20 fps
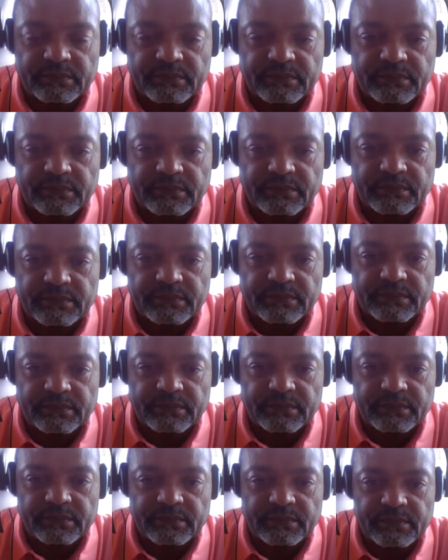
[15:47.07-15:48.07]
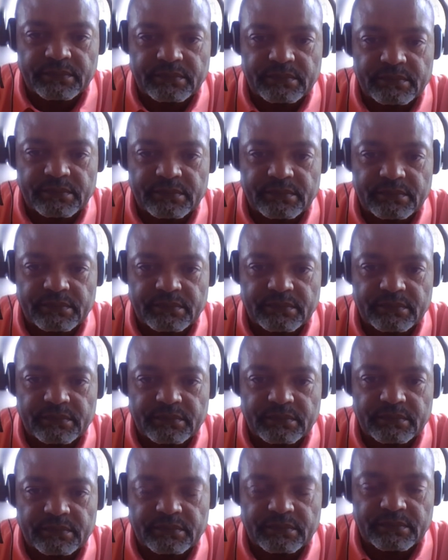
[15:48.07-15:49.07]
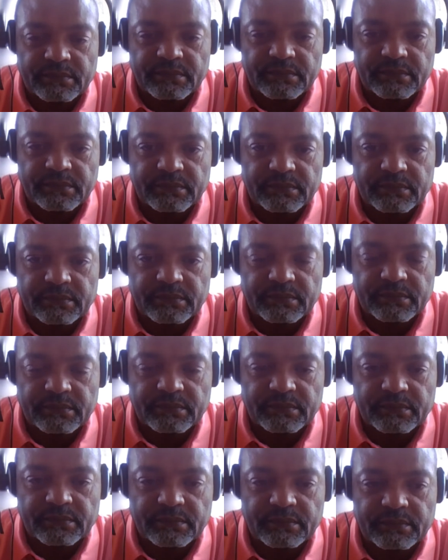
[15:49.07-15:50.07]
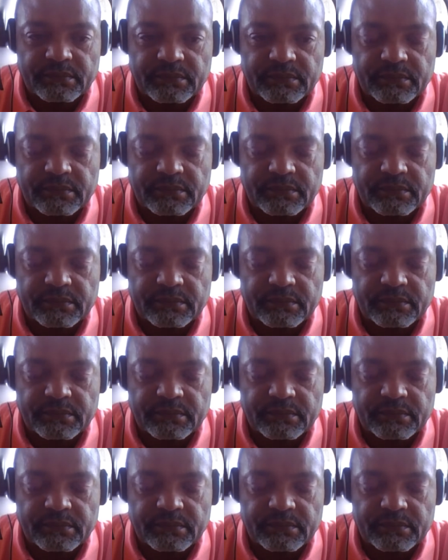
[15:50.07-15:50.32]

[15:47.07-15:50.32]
(silent)